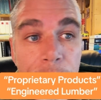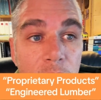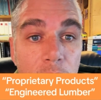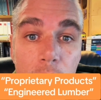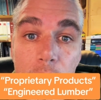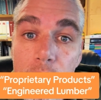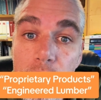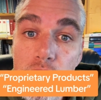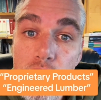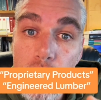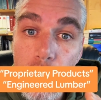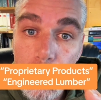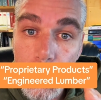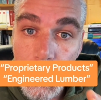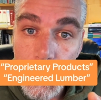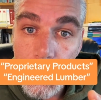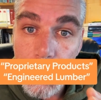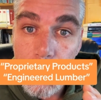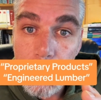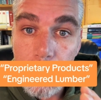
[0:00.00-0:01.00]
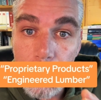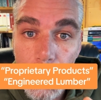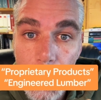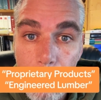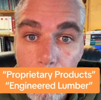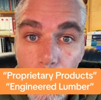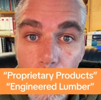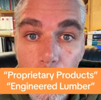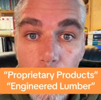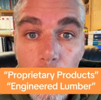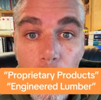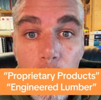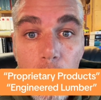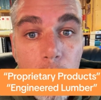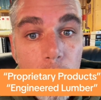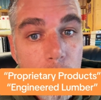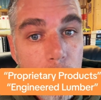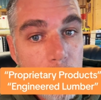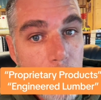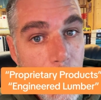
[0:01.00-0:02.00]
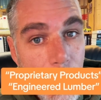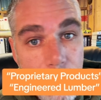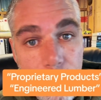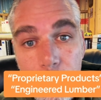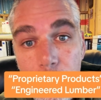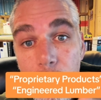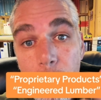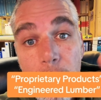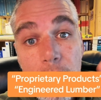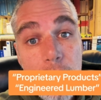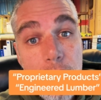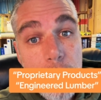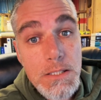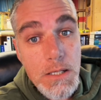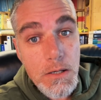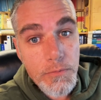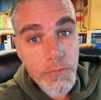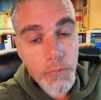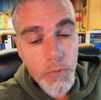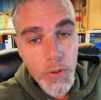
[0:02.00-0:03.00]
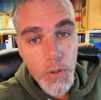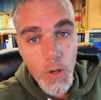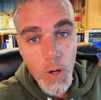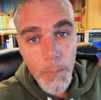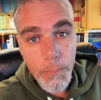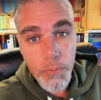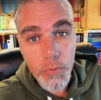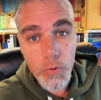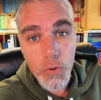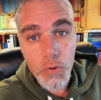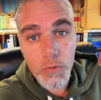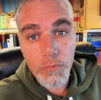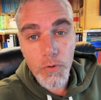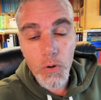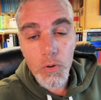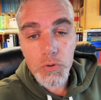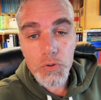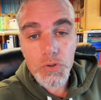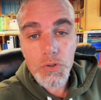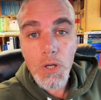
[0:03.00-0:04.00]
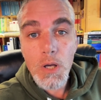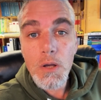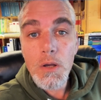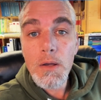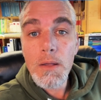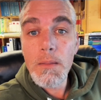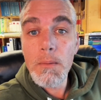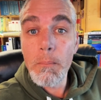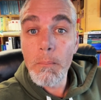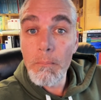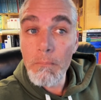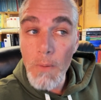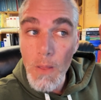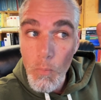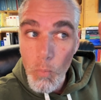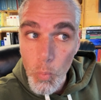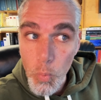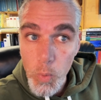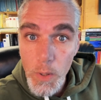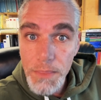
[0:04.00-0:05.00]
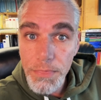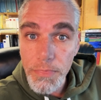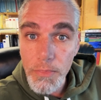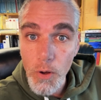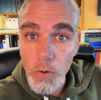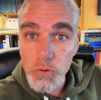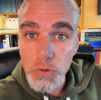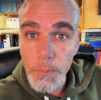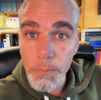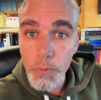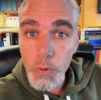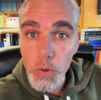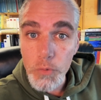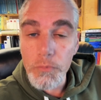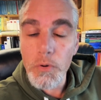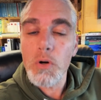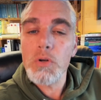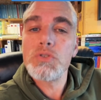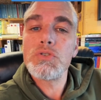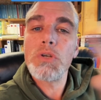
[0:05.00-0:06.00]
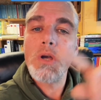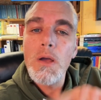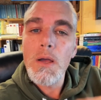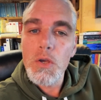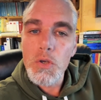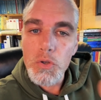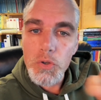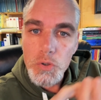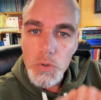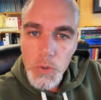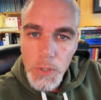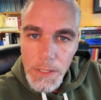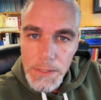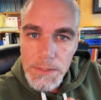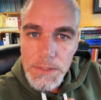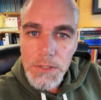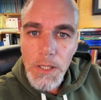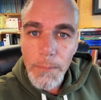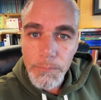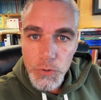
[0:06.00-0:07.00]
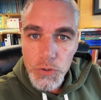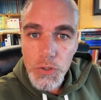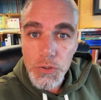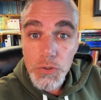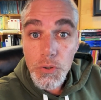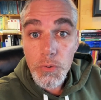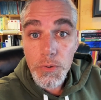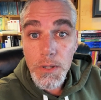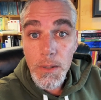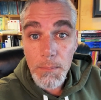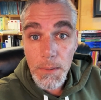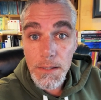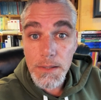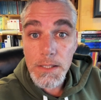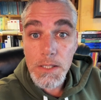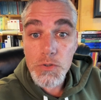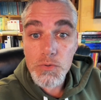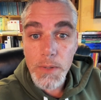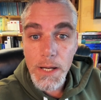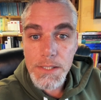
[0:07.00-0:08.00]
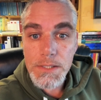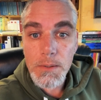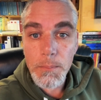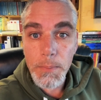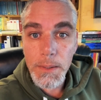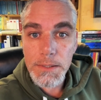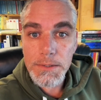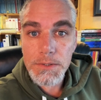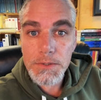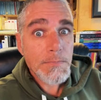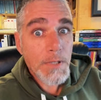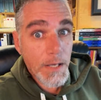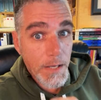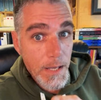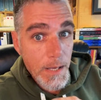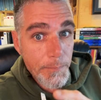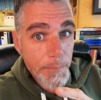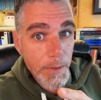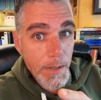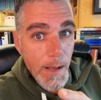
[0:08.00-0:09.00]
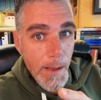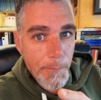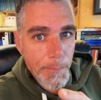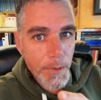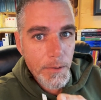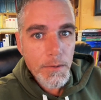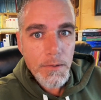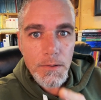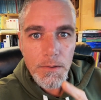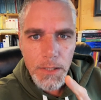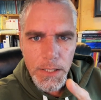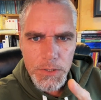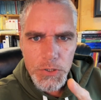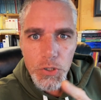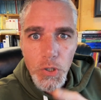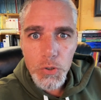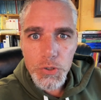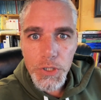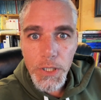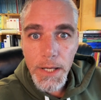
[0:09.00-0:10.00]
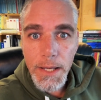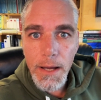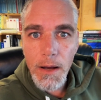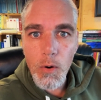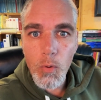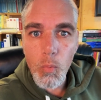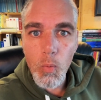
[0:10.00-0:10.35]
engineered lumber. That's going to be different approvals. With those approvals, you can substitute them in these recipes. You keeping up? Let's go check out